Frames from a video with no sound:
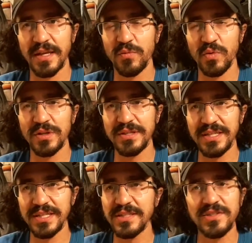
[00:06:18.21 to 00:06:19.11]
And what
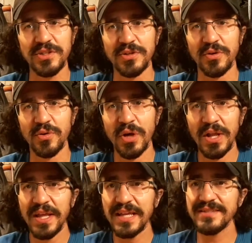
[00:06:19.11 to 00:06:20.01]
these do
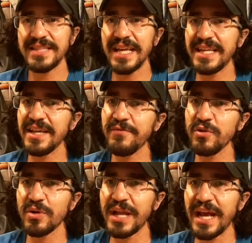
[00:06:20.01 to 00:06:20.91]
is they give
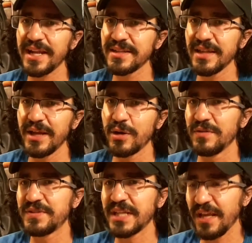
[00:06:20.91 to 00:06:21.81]
you an added layer
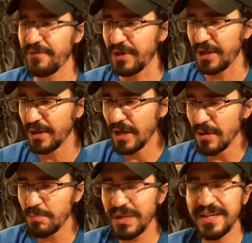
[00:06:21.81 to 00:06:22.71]
of safety,
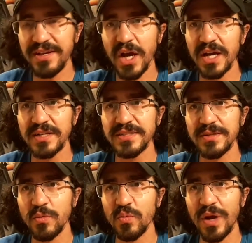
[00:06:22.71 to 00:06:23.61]
because
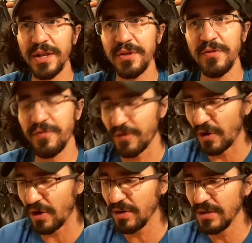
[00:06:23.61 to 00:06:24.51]
when you
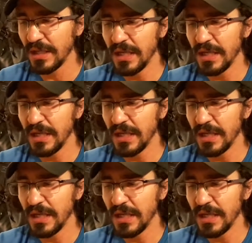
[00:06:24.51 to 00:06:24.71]
fall,